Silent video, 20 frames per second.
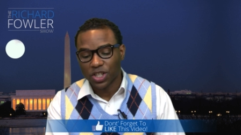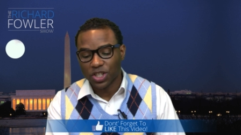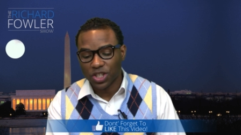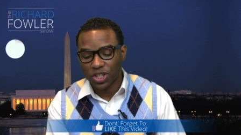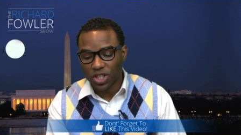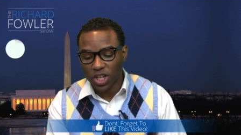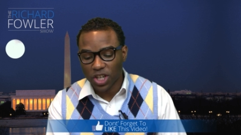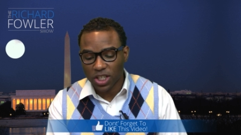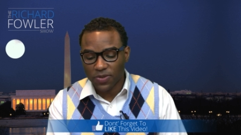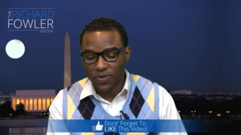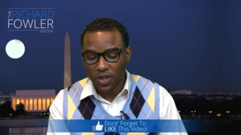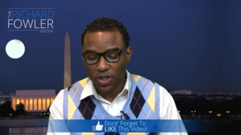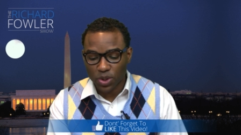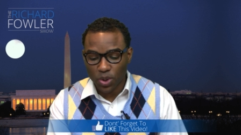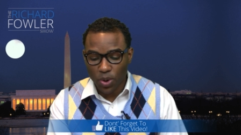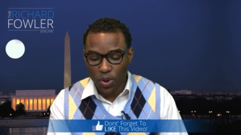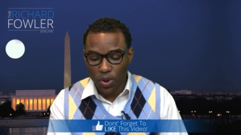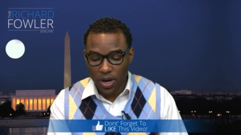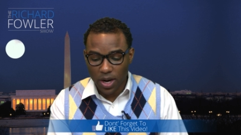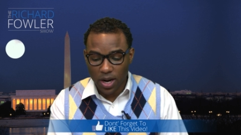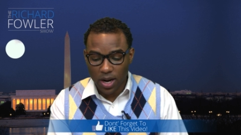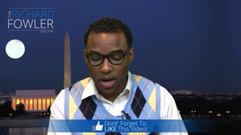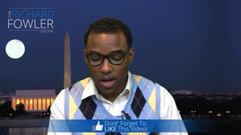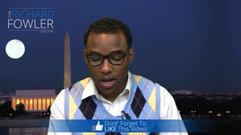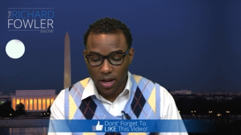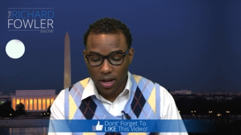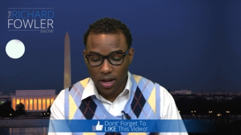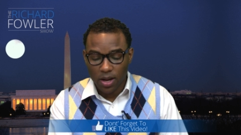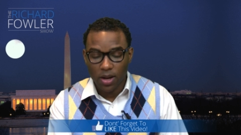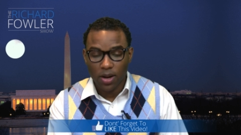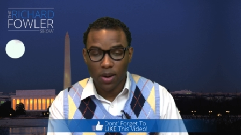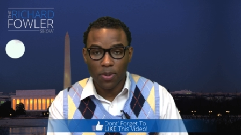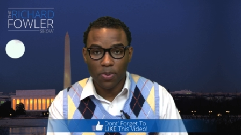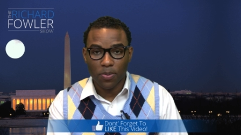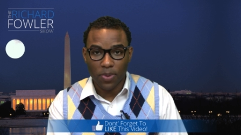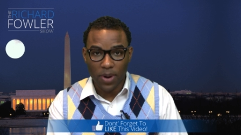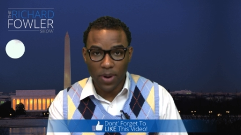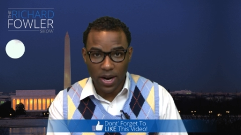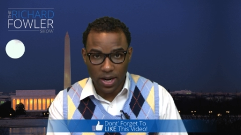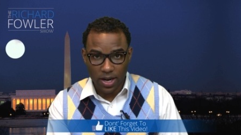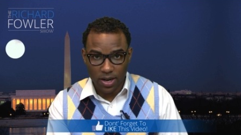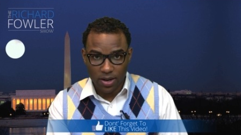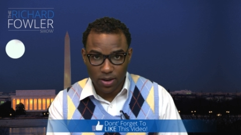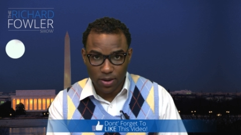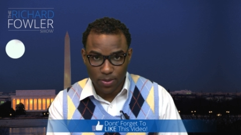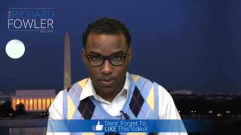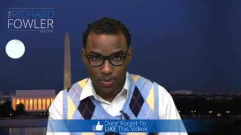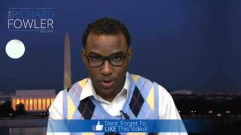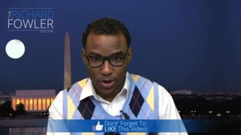Judge Victoria Brennan